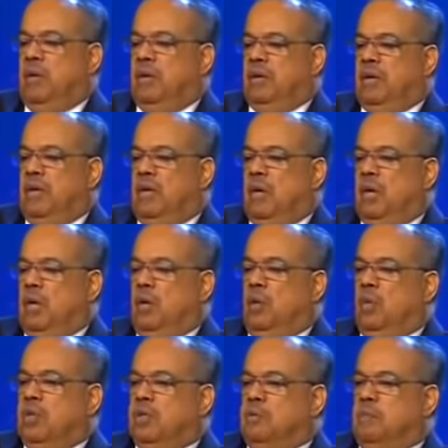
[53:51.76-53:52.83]
wondering
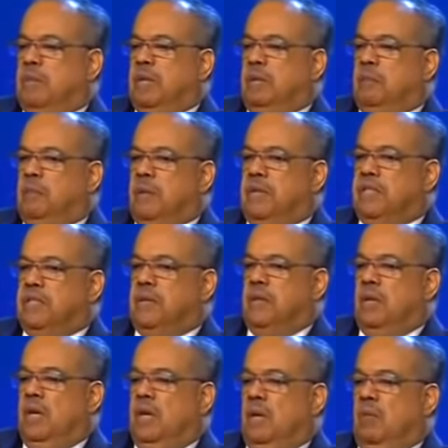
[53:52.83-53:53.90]
which big
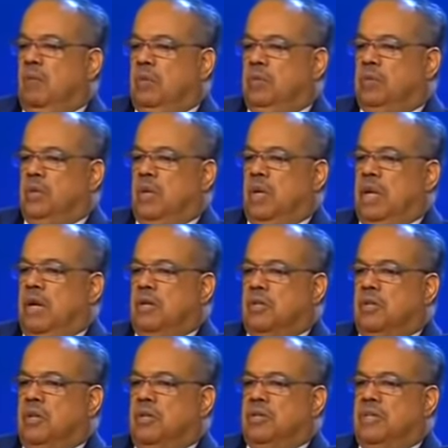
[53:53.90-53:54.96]
preacher would join our
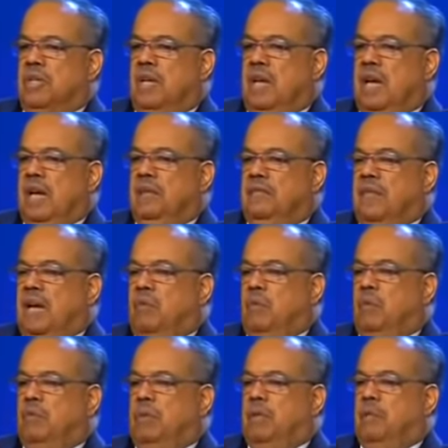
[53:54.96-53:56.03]
church, and that
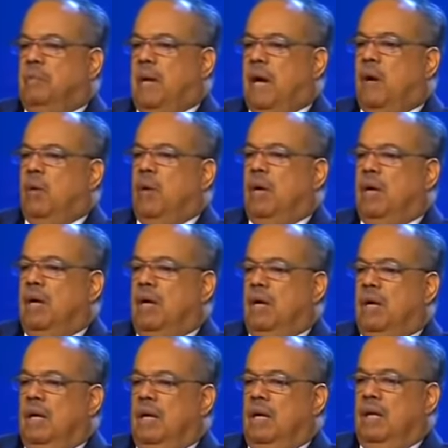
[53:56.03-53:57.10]
would be the power.
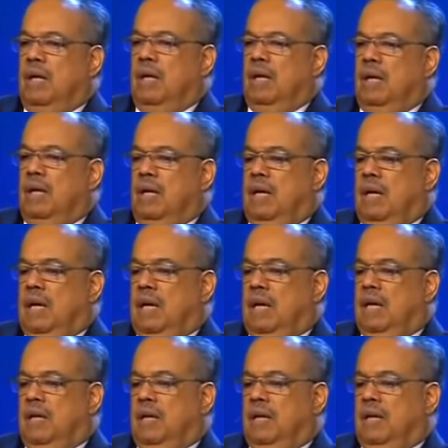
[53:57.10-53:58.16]

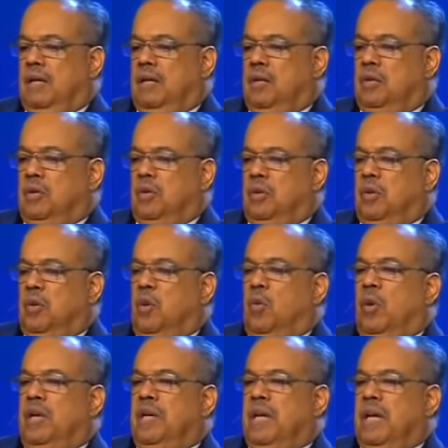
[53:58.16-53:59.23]
And you know
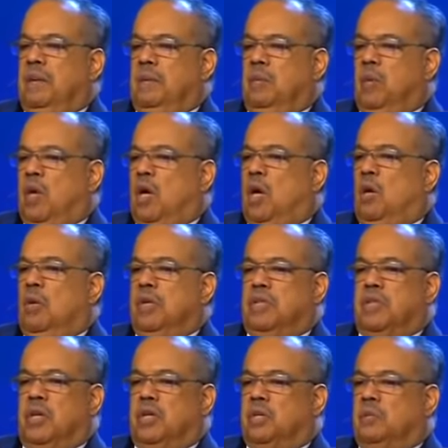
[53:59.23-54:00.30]
one name that we
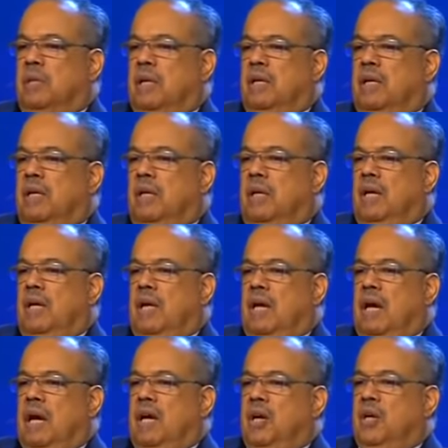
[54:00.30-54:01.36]
always talked about.
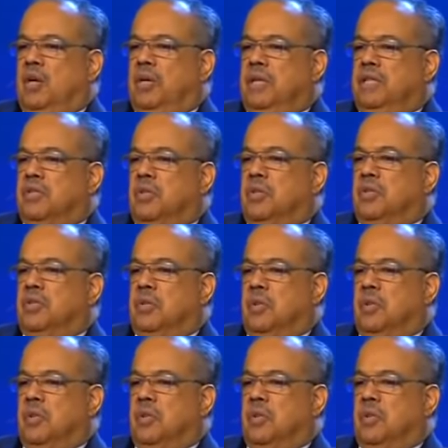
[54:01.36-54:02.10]
I heard he's going to